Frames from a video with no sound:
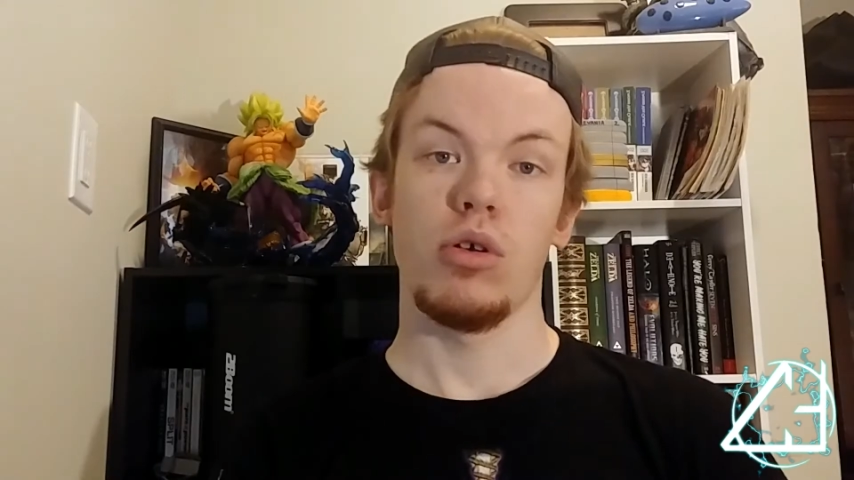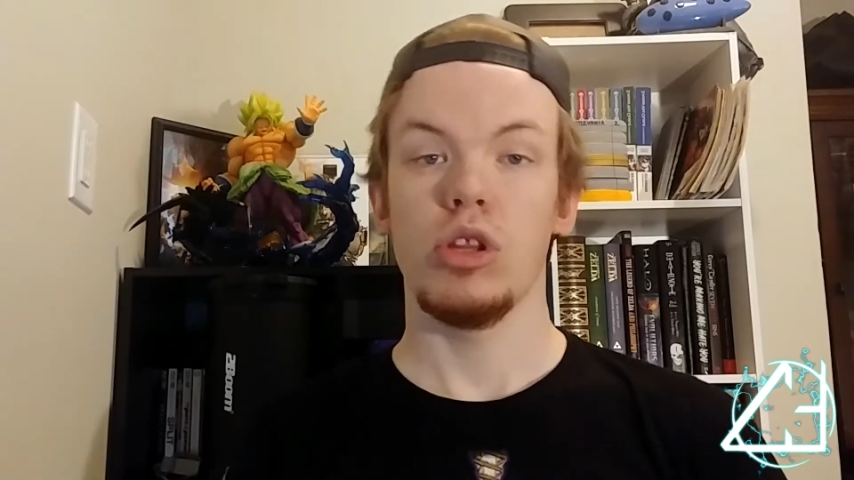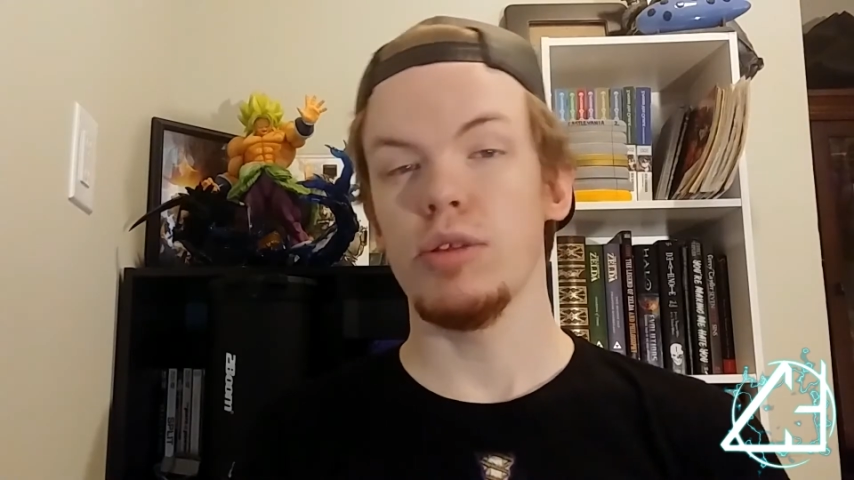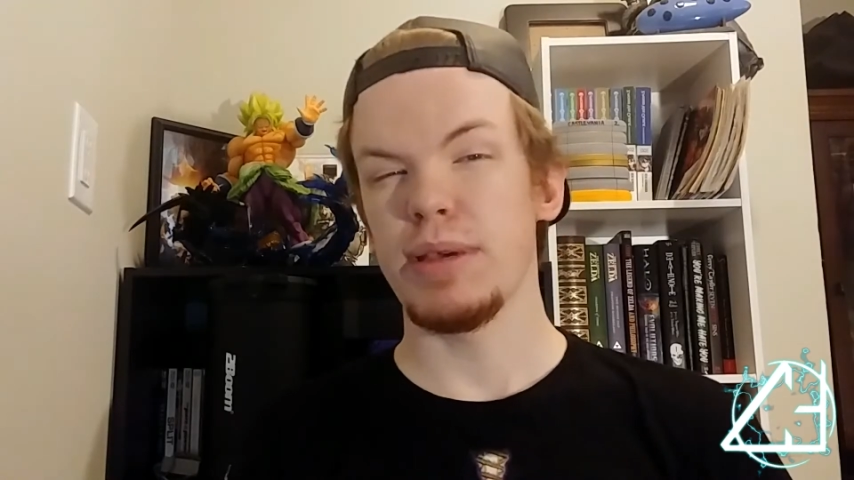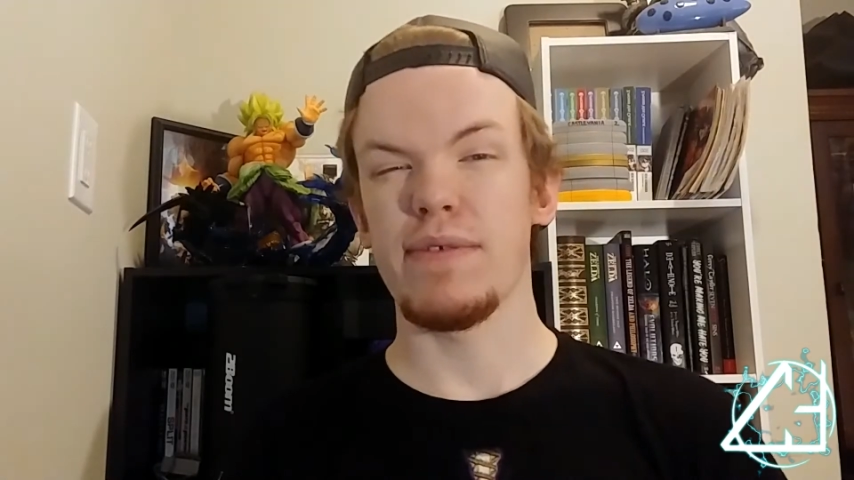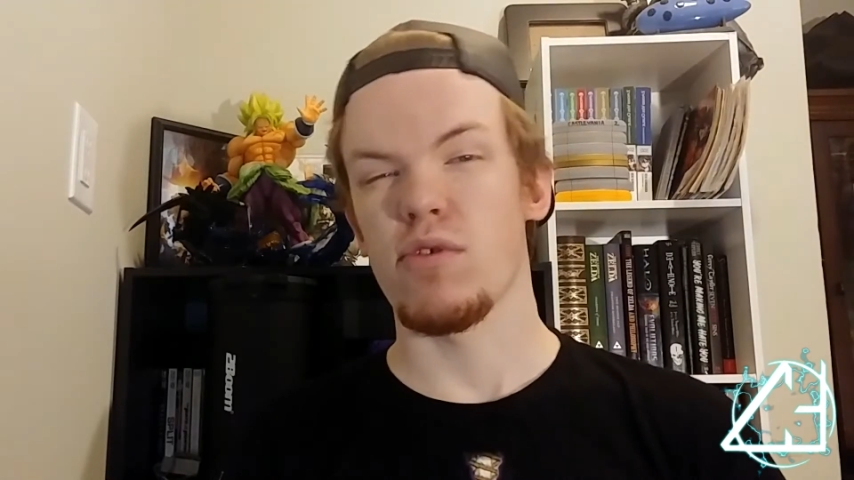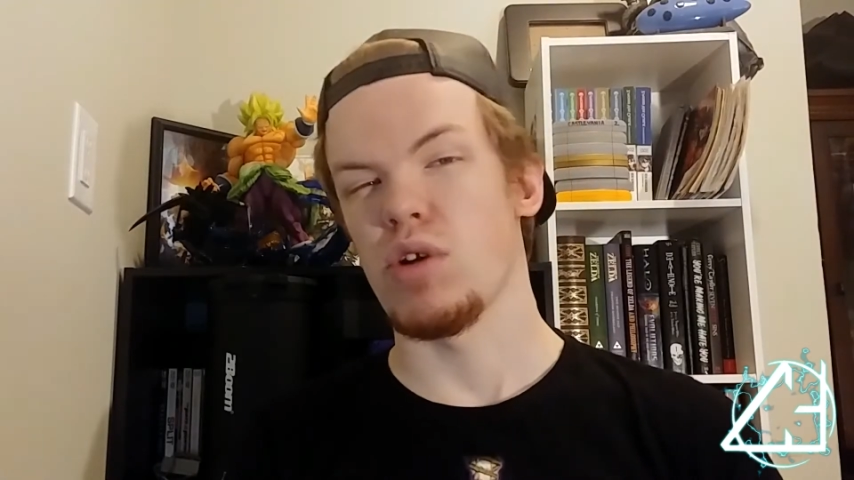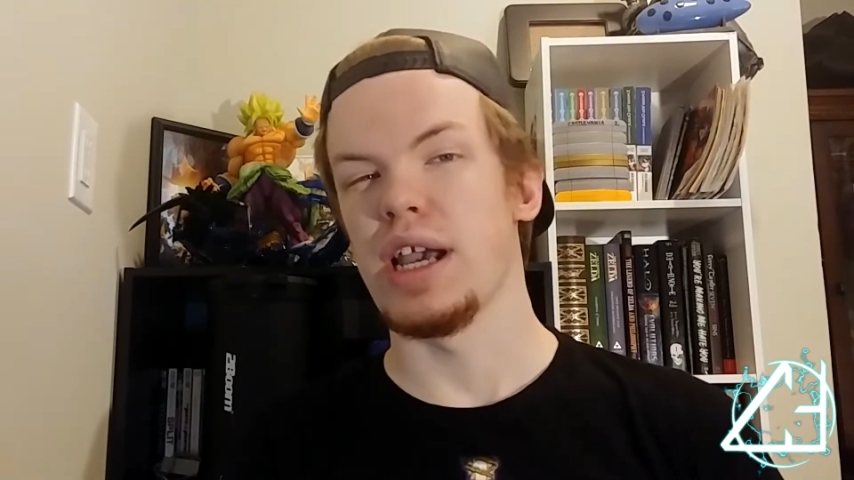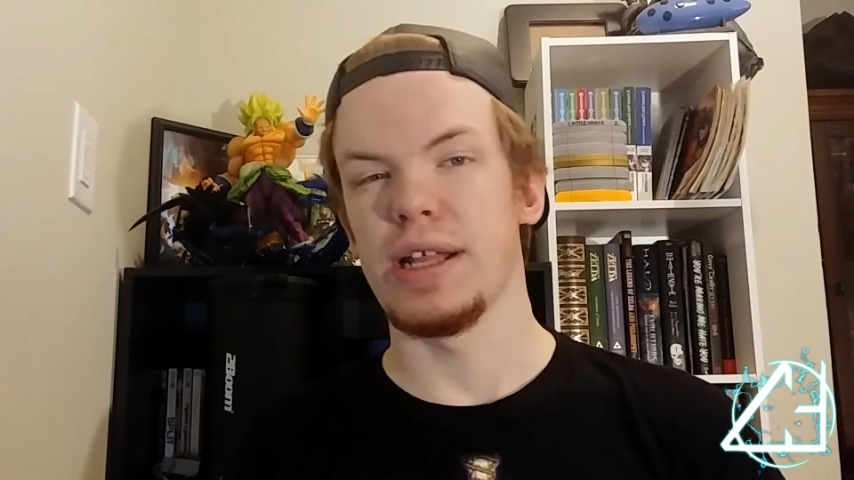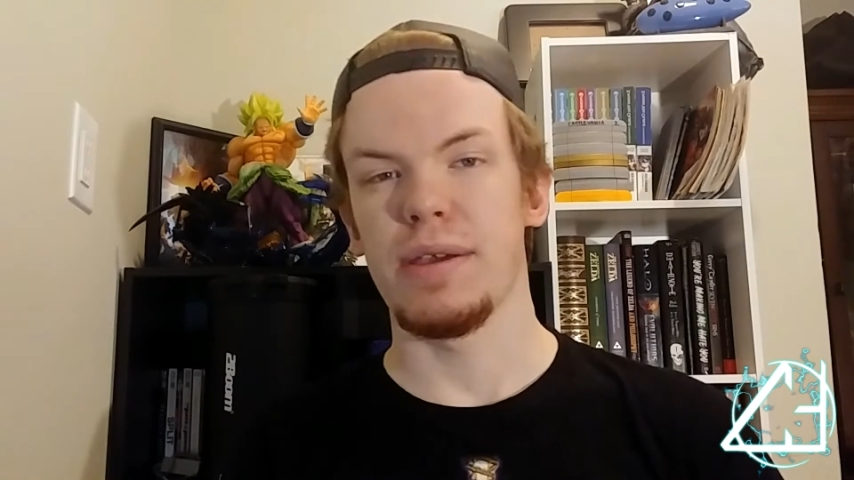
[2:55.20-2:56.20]
A little bit of
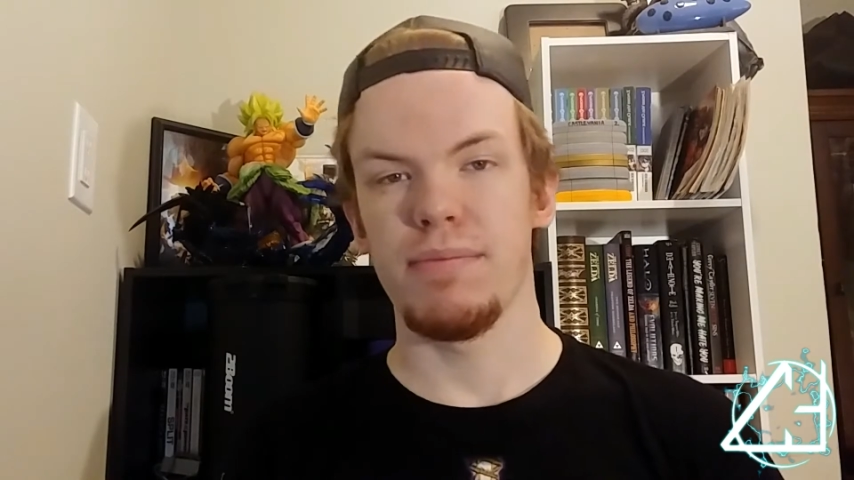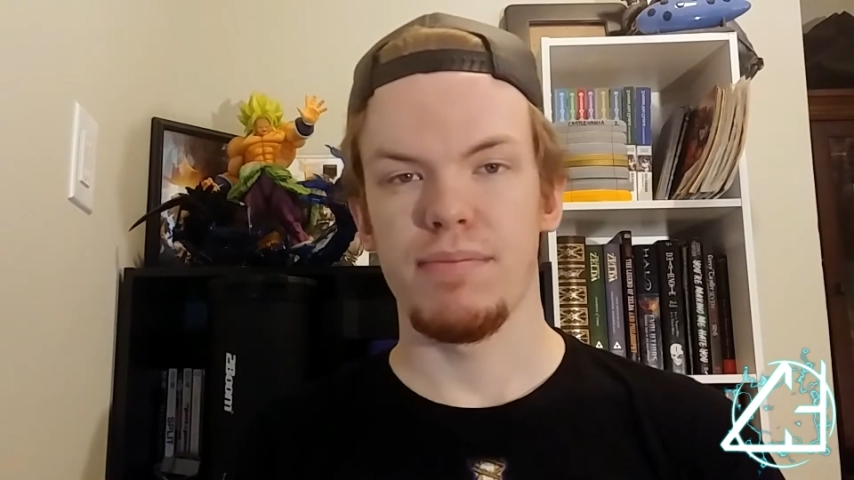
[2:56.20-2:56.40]
variety.